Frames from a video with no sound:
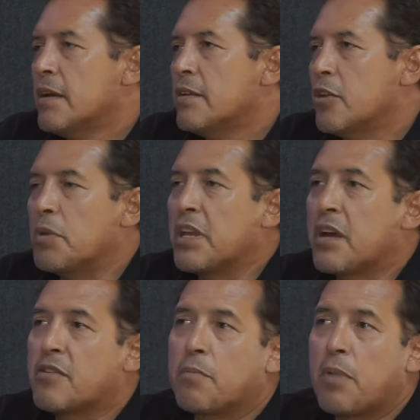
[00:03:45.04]

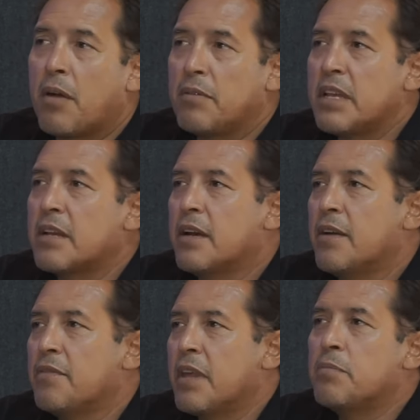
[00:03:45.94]
Dominican Republic,
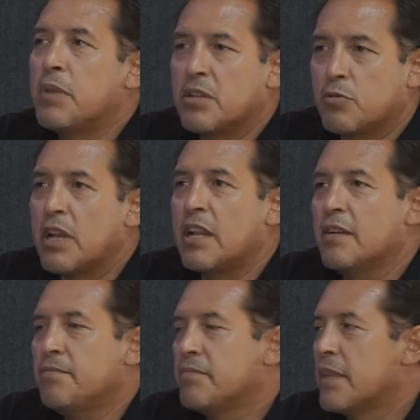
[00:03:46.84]
and then Venezuela,